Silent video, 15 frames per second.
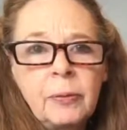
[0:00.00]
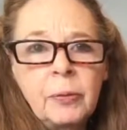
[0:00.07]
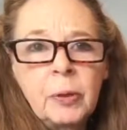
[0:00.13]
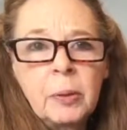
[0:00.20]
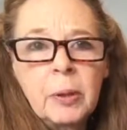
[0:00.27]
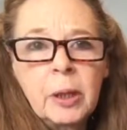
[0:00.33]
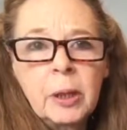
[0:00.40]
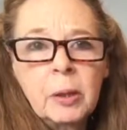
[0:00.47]

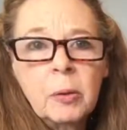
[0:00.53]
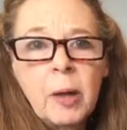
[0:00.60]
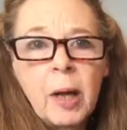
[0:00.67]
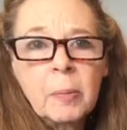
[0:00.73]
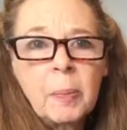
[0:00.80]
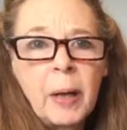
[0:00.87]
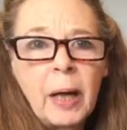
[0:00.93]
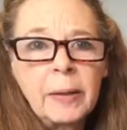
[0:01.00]
for the
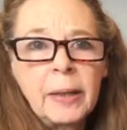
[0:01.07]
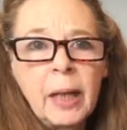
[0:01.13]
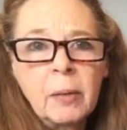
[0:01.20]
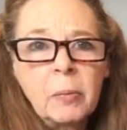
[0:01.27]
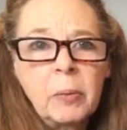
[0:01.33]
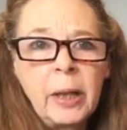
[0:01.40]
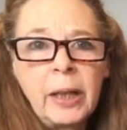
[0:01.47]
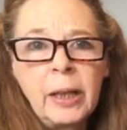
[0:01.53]
crock pot.
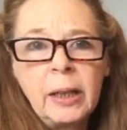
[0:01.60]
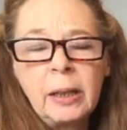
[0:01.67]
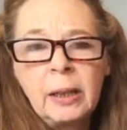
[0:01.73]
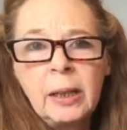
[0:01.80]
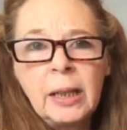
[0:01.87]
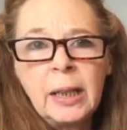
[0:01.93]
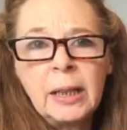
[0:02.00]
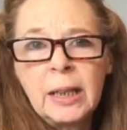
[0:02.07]
That way
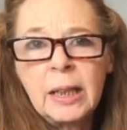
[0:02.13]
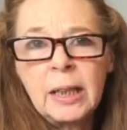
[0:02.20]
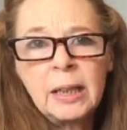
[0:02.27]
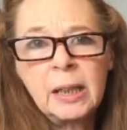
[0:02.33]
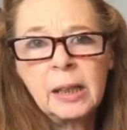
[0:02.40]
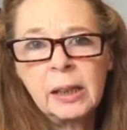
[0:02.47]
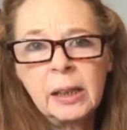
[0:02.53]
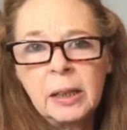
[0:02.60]
it's an
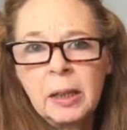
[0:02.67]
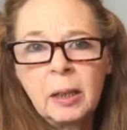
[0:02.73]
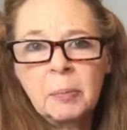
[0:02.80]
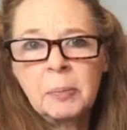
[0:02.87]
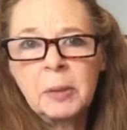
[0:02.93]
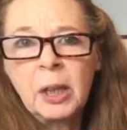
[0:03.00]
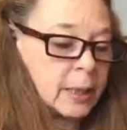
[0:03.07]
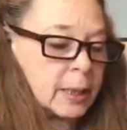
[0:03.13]
easy
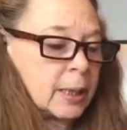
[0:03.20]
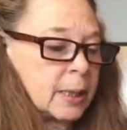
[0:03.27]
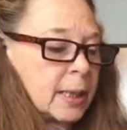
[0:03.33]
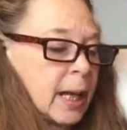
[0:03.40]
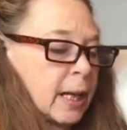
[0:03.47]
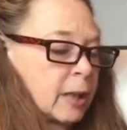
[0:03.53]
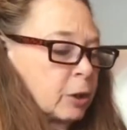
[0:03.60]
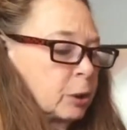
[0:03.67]
cleanup. This
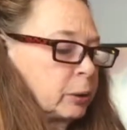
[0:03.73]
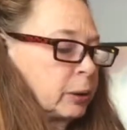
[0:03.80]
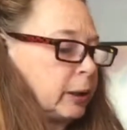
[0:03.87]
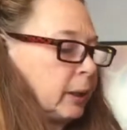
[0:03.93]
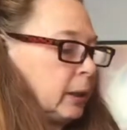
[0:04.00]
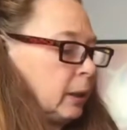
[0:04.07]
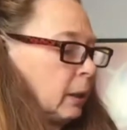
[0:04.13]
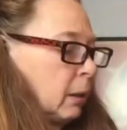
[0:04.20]
is
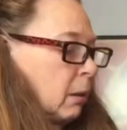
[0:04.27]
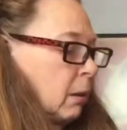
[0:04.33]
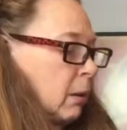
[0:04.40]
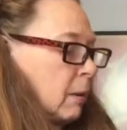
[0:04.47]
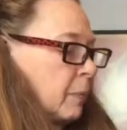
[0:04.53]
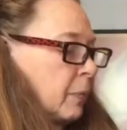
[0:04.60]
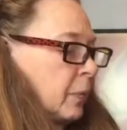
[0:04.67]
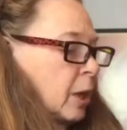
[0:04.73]
actually
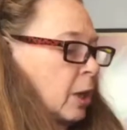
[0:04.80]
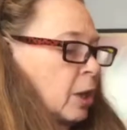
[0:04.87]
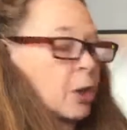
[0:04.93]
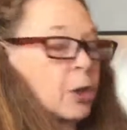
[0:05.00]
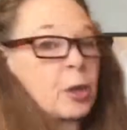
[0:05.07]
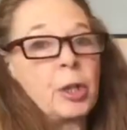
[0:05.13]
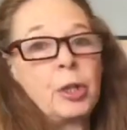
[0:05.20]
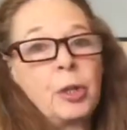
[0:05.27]

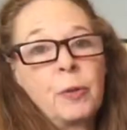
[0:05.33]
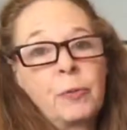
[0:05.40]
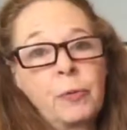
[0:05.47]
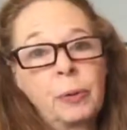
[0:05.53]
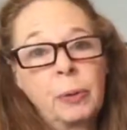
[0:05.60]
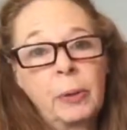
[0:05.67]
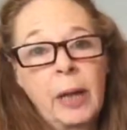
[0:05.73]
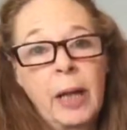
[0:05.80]
32
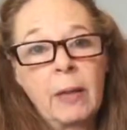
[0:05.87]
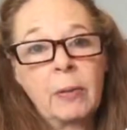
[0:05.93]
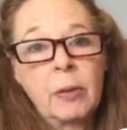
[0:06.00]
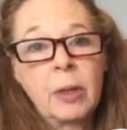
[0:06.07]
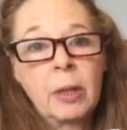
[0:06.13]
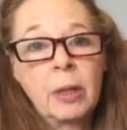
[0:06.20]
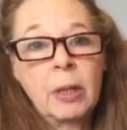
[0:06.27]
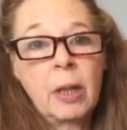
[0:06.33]
fluid
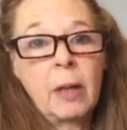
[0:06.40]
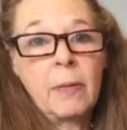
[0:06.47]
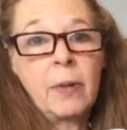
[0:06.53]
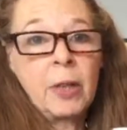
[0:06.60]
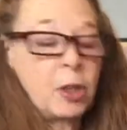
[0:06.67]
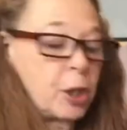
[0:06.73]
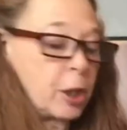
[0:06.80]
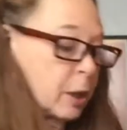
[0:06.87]
ounces
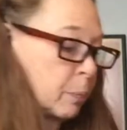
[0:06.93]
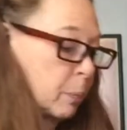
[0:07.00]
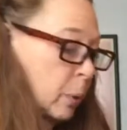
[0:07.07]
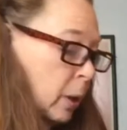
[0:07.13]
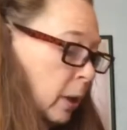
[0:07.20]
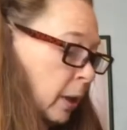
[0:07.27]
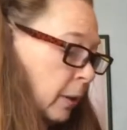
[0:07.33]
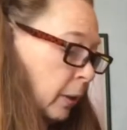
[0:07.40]
of the chicken
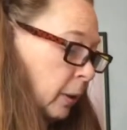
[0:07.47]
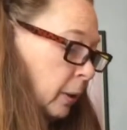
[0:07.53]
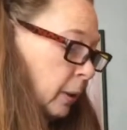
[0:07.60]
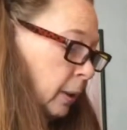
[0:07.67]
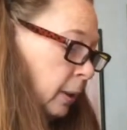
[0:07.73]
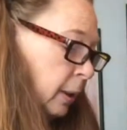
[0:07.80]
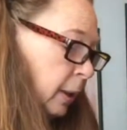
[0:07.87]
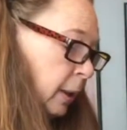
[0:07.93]
broth.
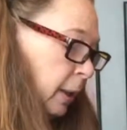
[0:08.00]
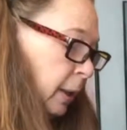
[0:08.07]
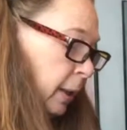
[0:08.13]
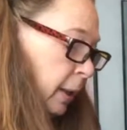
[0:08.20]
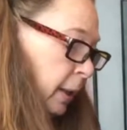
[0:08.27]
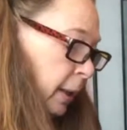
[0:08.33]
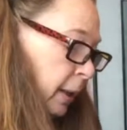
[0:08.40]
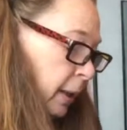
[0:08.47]

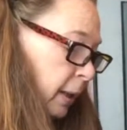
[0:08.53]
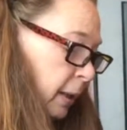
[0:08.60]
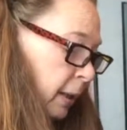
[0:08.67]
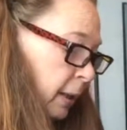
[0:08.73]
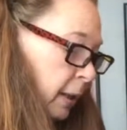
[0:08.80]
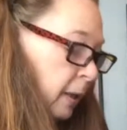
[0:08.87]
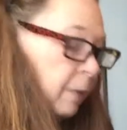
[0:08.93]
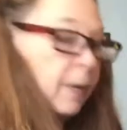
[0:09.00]

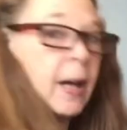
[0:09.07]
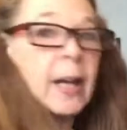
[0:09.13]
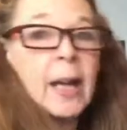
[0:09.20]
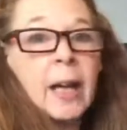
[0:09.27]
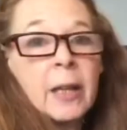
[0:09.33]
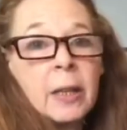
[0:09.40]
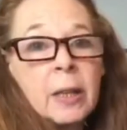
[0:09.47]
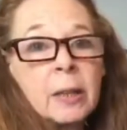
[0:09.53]
If I
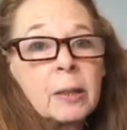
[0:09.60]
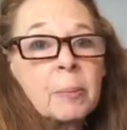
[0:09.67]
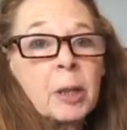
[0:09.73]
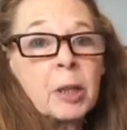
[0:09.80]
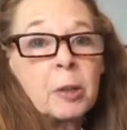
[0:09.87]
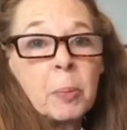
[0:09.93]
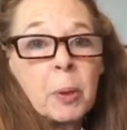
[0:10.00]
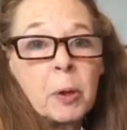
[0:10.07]
had this
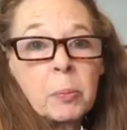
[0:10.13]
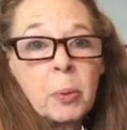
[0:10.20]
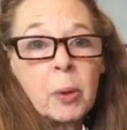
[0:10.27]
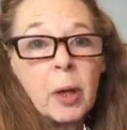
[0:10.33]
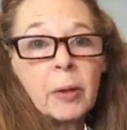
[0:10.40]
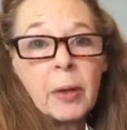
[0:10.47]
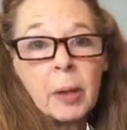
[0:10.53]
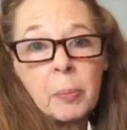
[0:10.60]
much bone
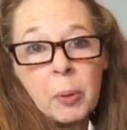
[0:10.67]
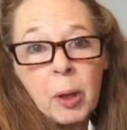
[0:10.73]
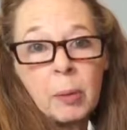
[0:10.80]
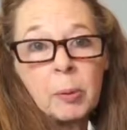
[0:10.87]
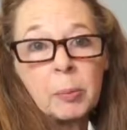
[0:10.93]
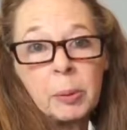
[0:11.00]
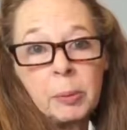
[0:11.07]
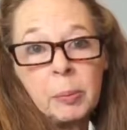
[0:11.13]
broth, I'd
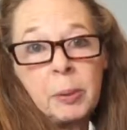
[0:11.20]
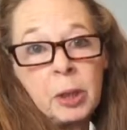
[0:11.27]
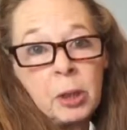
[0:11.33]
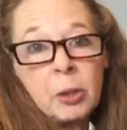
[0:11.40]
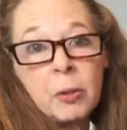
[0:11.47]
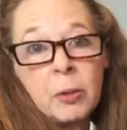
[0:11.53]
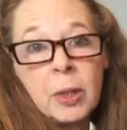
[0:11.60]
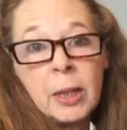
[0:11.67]
probably be
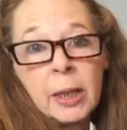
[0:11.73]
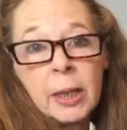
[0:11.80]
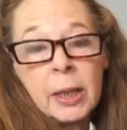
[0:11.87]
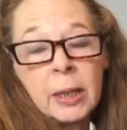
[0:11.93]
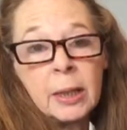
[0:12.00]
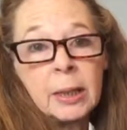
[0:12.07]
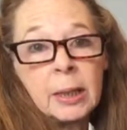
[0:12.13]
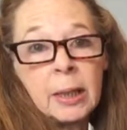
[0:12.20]
using
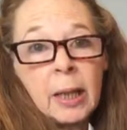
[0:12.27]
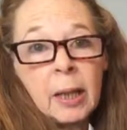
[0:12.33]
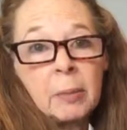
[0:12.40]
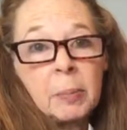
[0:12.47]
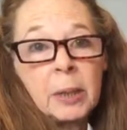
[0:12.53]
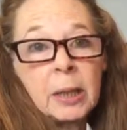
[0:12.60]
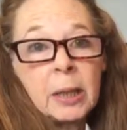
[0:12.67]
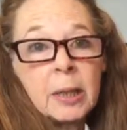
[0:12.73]
it
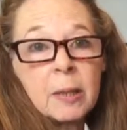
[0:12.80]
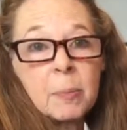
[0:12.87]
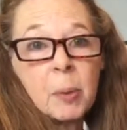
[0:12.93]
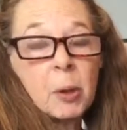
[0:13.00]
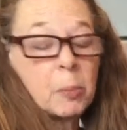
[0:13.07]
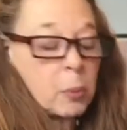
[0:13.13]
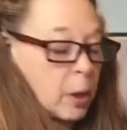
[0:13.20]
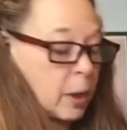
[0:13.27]
instead, because
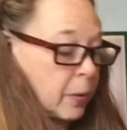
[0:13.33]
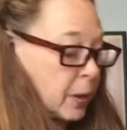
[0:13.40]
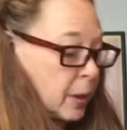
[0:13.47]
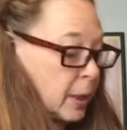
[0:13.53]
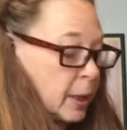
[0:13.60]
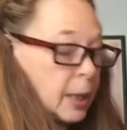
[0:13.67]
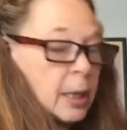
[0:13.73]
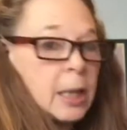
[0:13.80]
bone
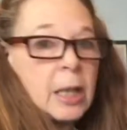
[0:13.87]
broth